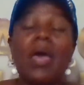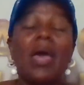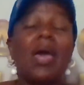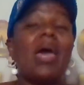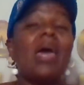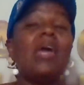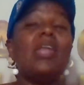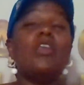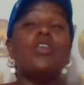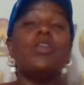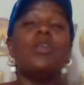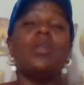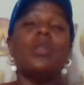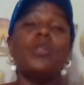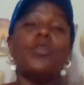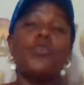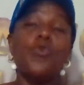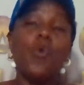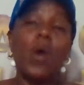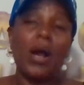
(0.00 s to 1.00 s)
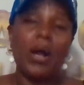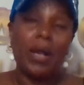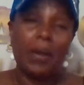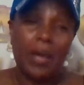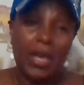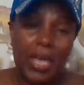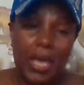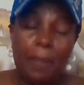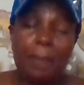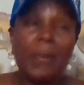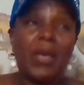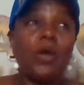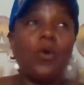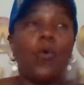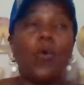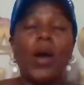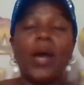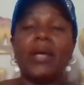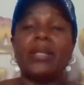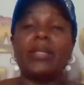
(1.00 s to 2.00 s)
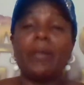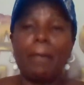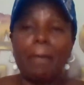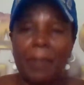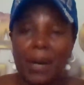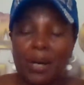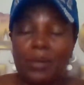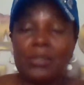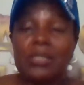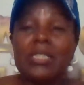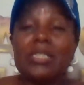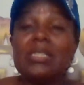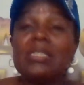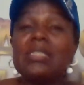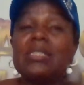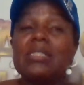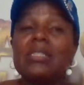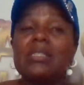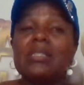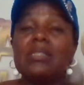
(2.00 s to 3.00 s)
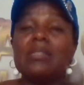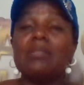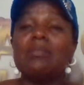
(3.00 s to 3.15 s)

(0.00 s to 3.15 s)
and you are keeping quiet about it,